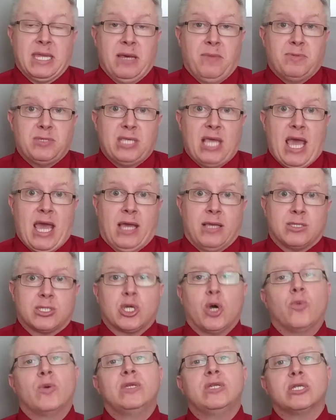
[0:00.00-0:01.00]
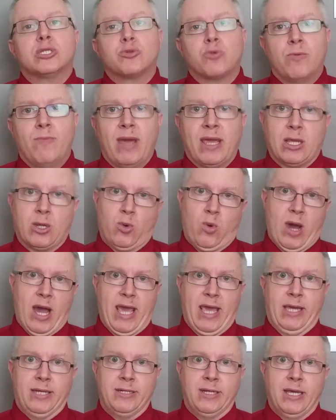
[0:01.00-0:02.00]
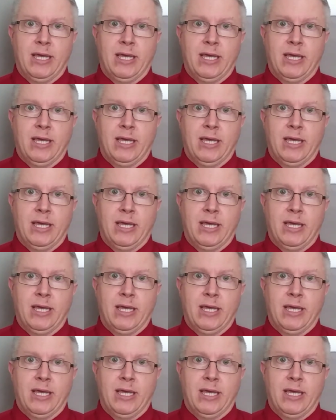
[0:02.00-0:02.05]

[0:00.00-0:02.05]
upset, so we just remain quiet.